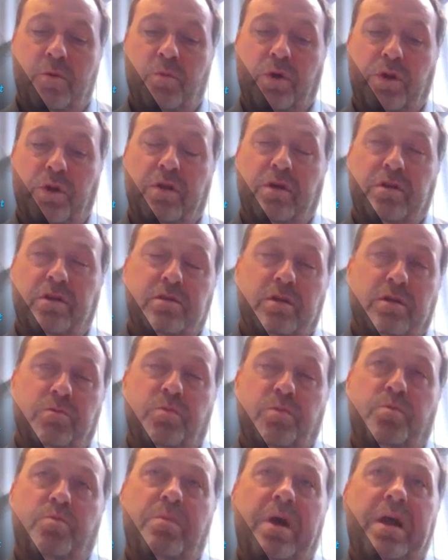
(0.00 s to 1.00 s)
But there's
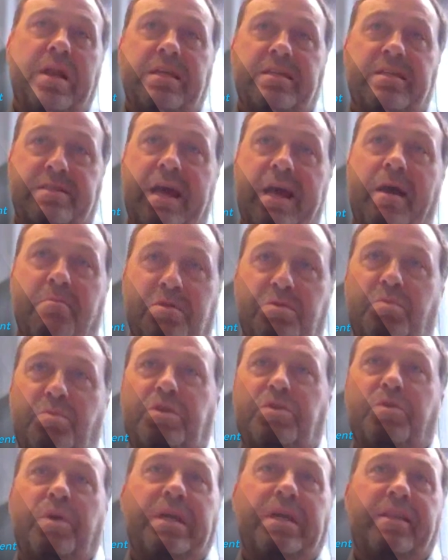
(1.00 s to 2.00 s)
many steps
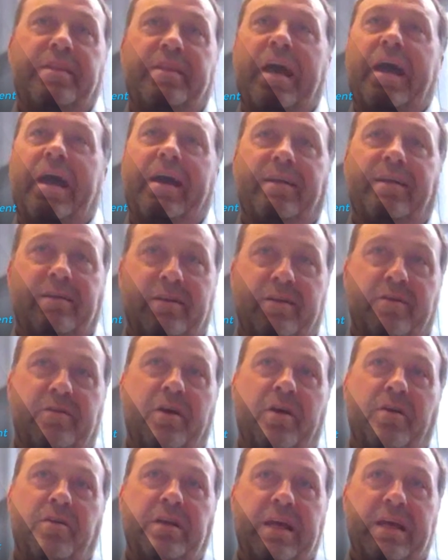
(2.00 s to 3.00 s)
between that
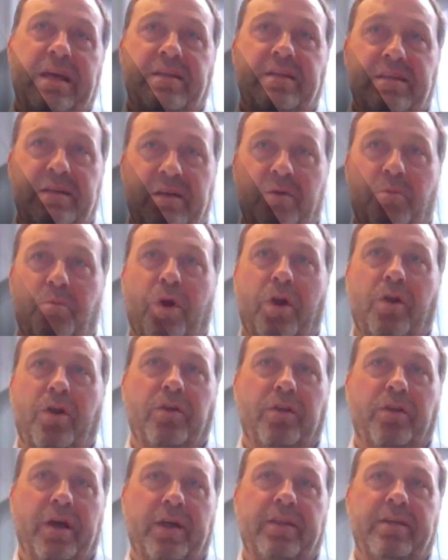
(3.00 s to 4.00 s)
and getting a
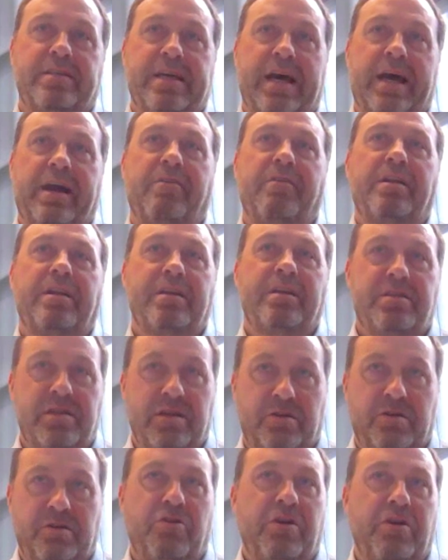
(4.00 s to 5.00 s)
product that the tyre
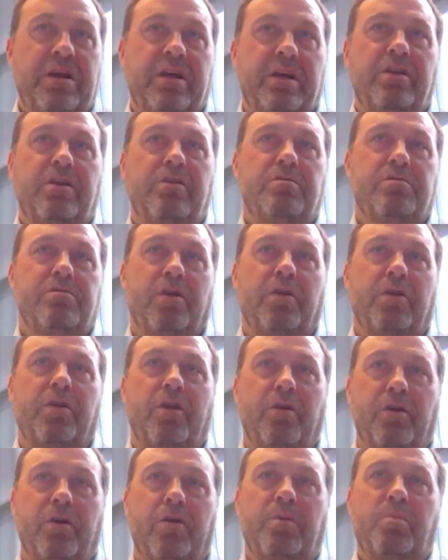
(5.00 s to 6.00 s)
industry can use on an
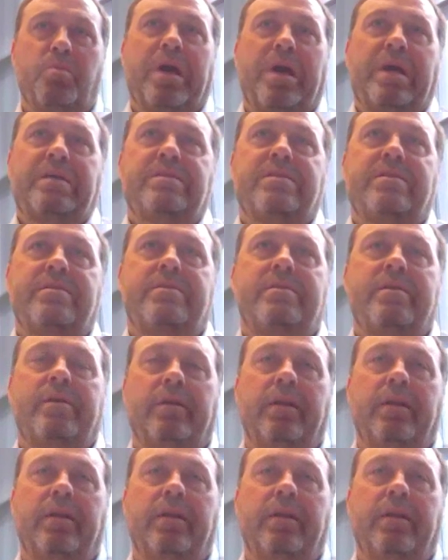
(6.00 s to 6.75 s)
ongoing basis.